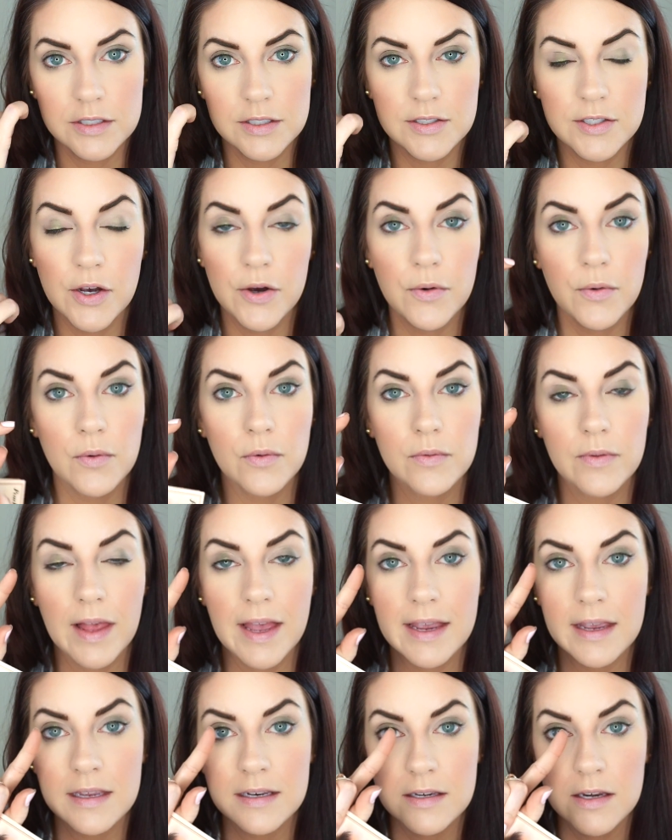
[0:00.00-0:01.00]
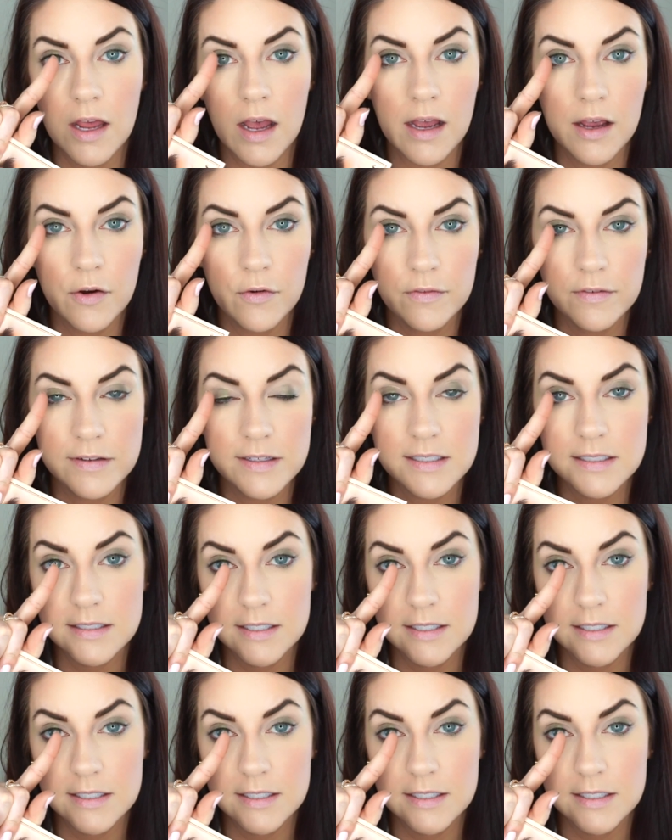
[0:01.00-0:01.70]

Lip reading: so like not over the